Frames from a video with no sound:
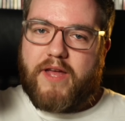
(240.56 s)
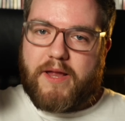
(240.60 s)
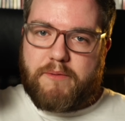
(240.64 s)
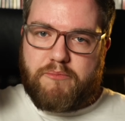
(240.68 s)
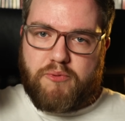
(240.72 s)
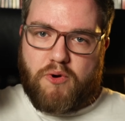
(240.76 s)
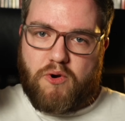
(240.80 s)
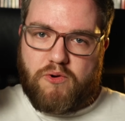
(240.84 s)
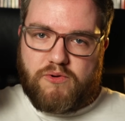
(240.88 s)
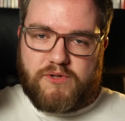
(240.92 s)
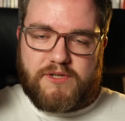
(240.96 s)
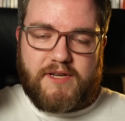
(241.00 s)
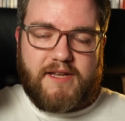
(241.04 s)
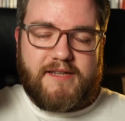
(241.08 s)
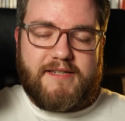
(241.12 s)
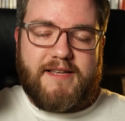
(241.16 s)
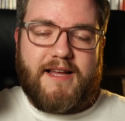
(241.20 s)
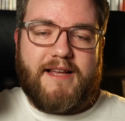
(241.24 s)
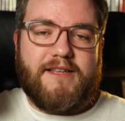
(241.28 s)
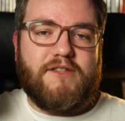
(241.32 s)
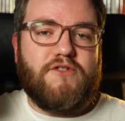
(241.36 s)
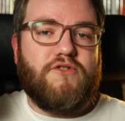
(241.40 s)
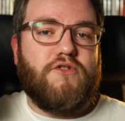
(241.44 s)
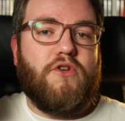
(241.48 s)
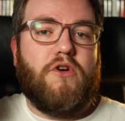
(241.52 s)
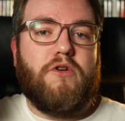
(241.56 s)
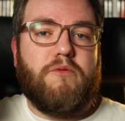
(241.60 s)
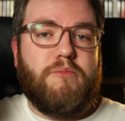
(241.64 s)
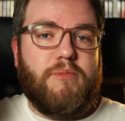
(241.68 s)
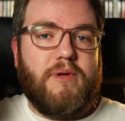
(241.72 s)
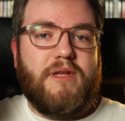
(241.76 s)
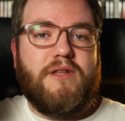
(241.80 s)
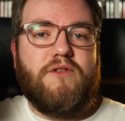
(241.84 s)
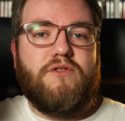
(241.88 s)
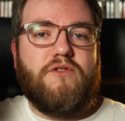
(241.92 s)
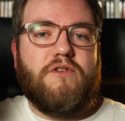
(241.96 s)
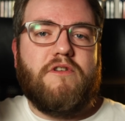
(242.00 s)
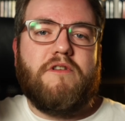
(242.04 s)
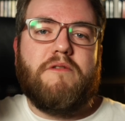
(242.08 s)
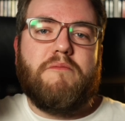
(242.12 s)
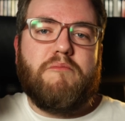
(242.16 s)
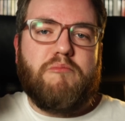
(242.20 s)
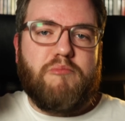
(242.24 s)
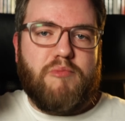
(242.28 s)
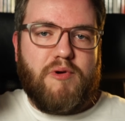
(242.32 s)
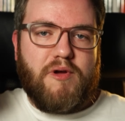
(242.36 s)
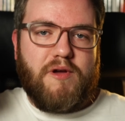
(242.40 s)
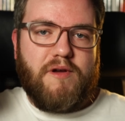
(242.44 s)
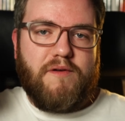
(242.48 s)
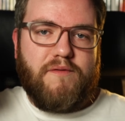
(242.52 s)
That process has not been done
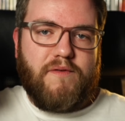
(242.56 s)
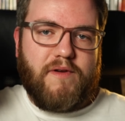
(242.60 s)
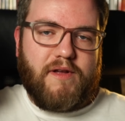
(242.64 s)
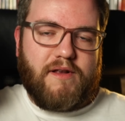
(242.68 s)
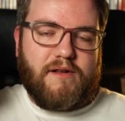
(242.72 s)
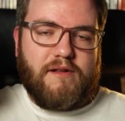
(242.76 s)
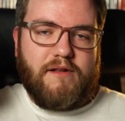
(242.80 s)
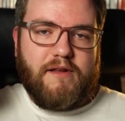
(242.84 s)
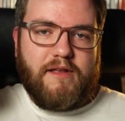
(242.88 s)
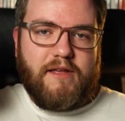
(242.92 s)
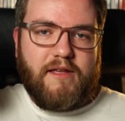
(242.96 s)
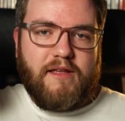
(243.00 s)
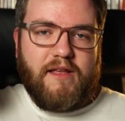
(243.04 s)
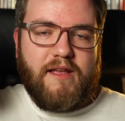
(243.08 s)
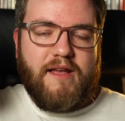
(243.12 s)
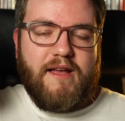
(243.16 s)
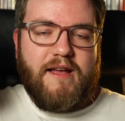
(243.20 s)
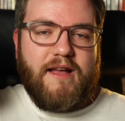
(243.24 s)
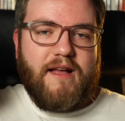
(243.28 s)
perfectly.